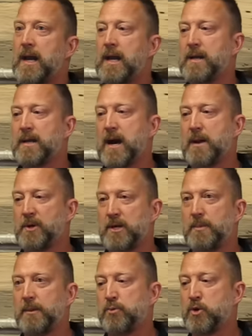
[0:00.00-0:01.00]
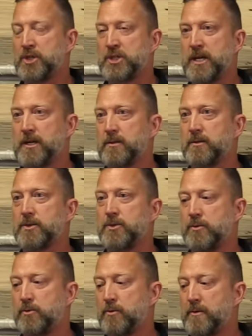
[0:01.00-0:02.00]
and I'm gonna be pushing
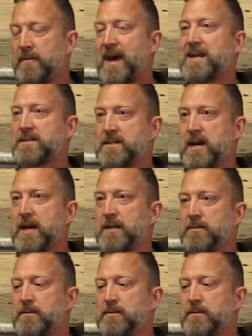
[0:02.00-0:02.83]
to that side.